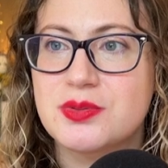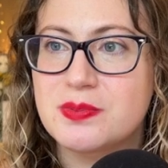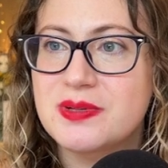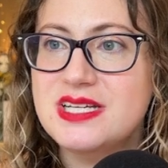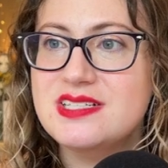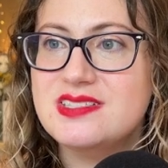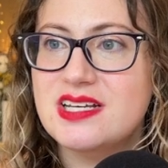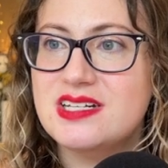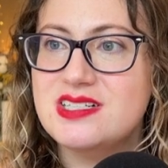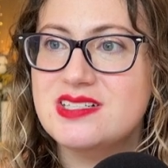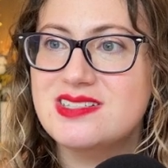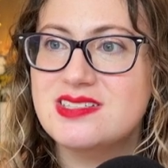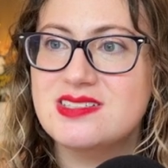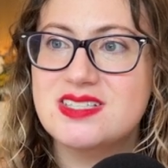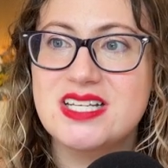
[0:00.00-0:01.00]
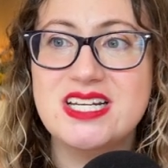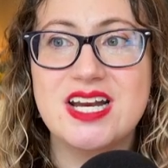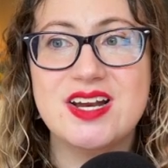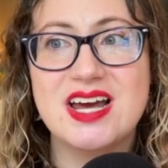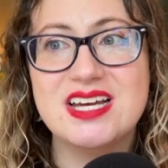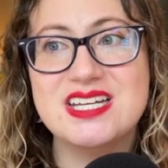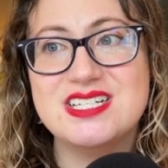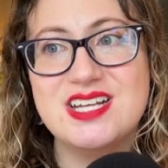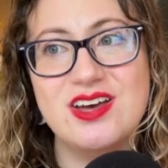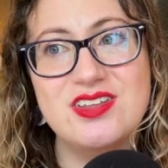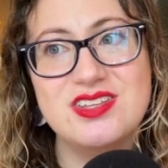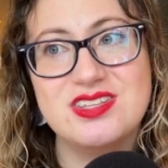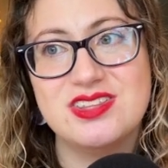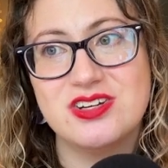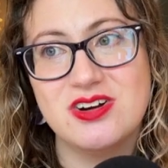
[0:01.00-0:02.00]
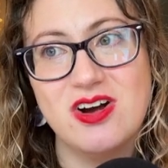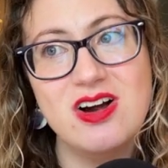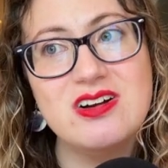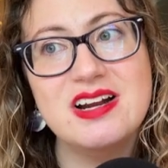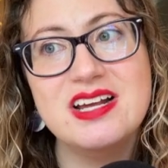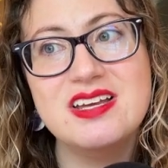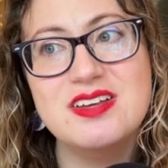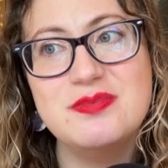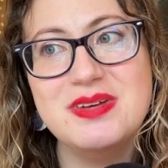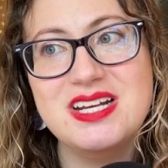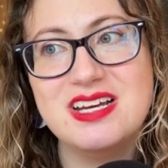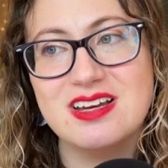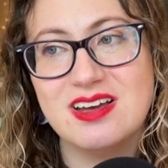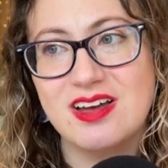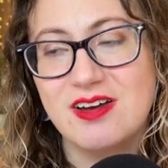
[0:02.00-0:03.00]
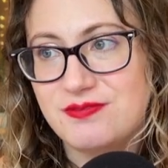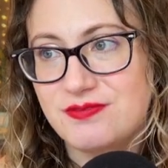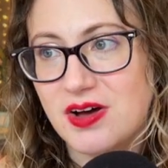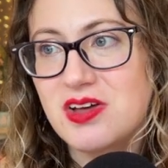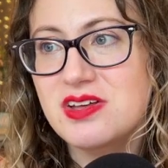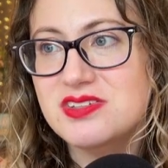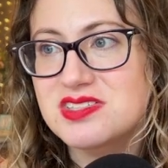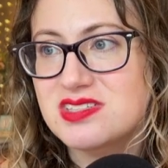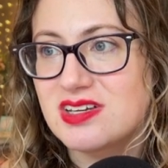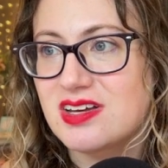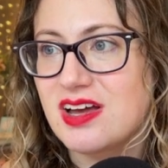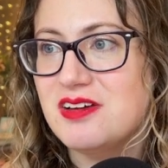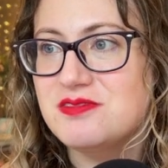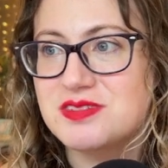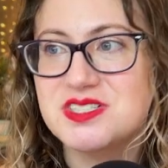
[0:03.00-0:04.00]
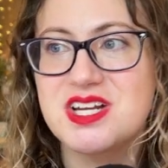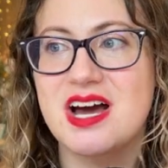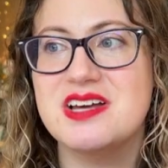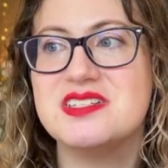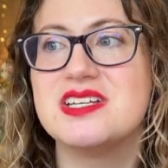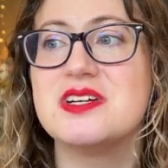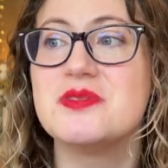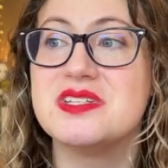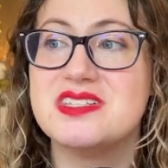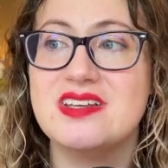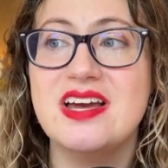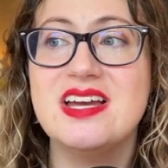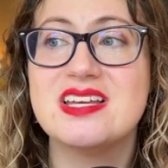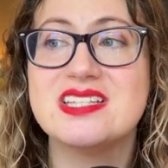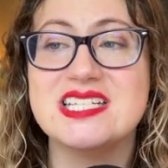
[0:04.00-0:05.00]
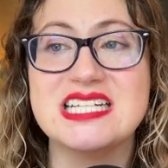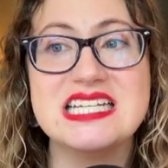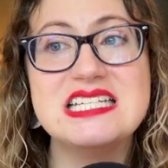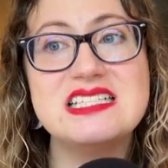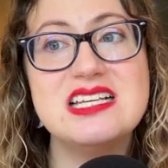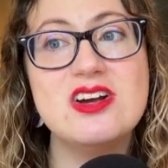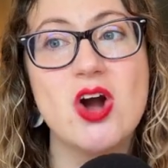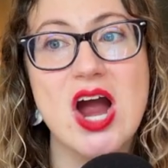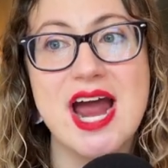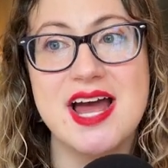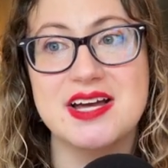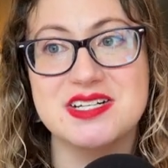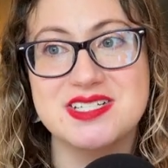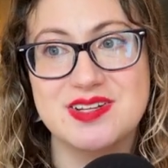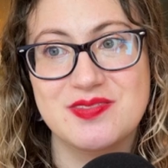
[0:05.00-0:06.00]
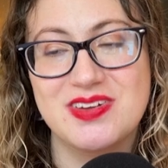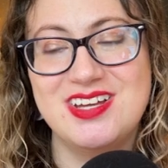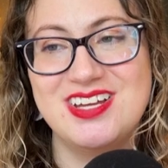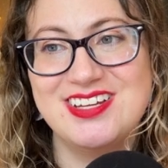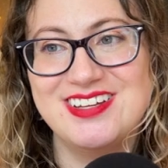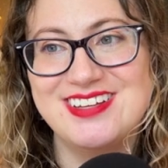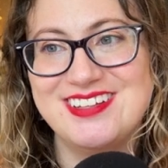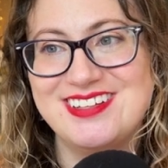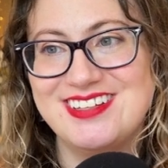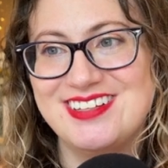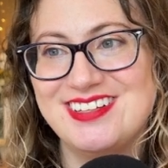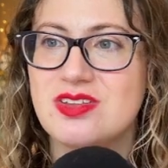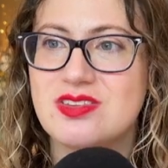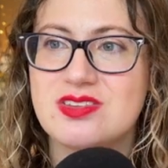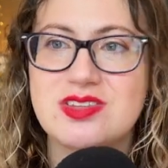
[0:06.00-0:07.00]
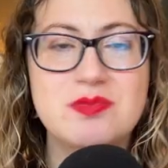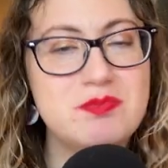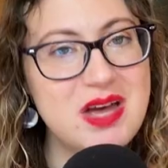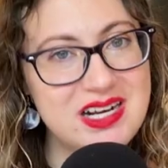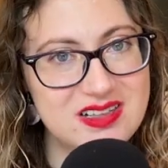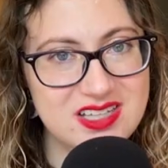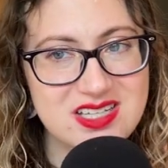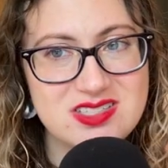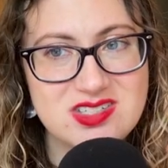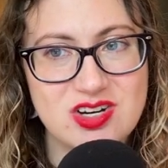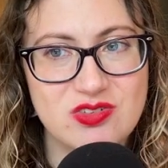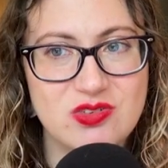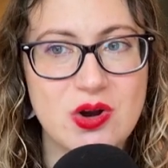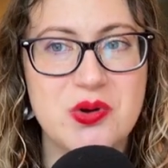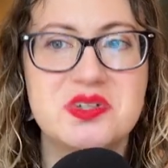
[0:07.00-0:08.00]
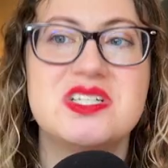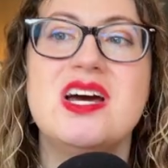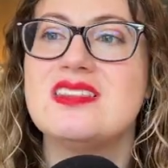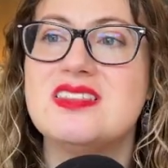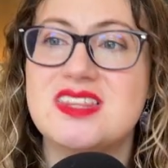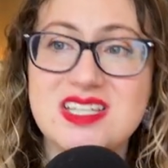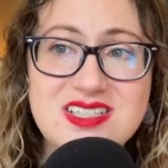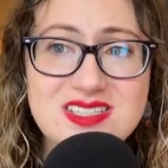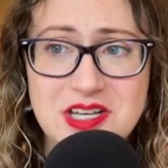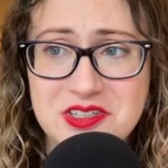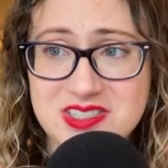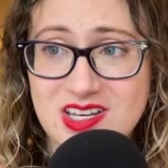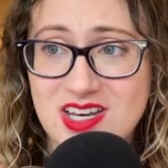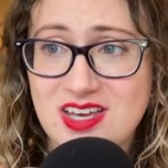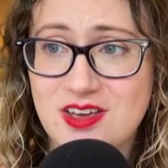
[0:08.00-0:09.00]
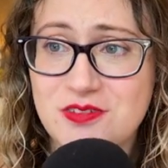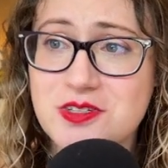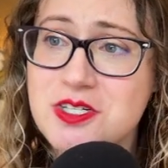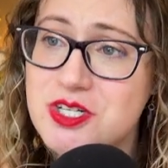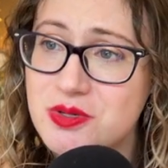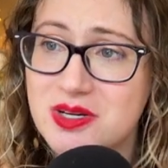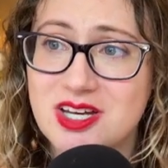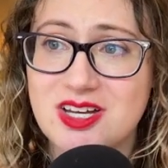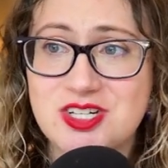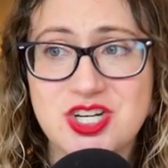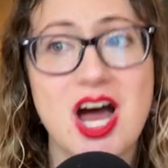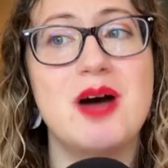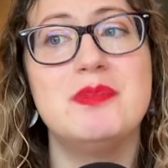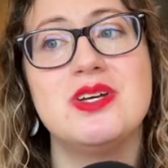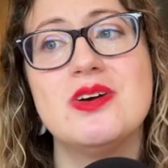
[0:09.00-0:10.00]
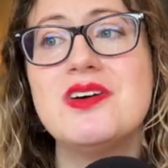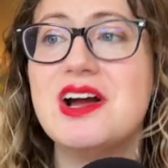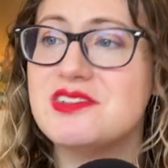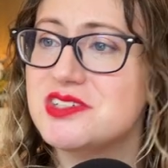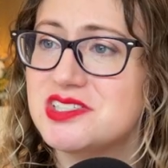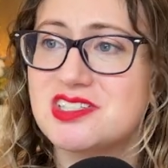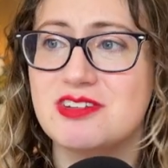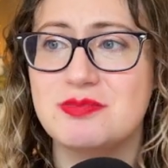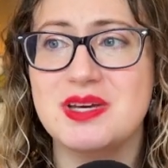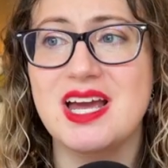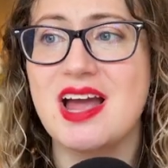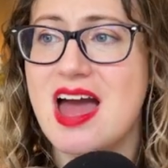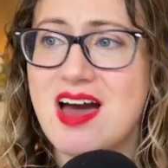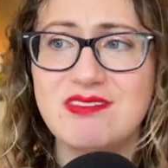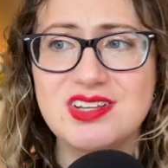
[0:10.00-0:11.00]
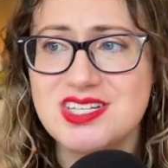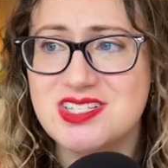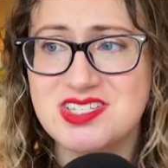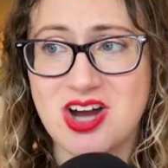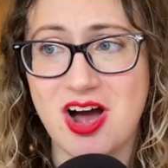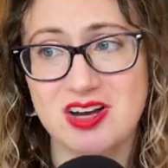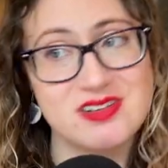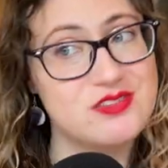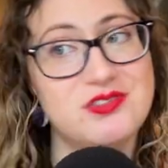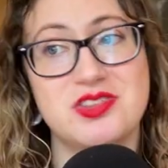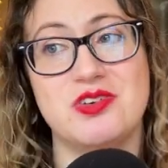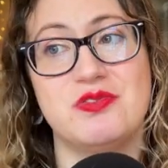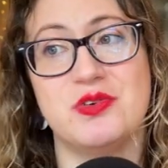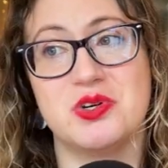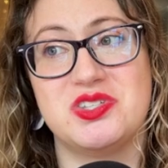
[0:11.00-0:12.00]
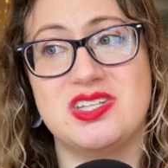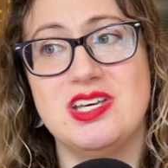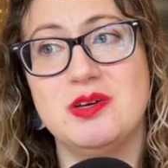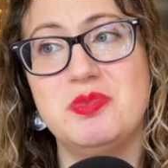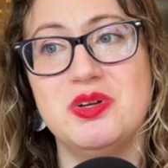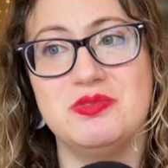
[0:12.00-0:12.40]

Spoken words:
3 sentences in and I can tell that they're already committing false advertising when saying it's an easy grand. The Metalista wrote, this sounds like if you do a good job, you're at risk of being heavily stalked for the foreseeable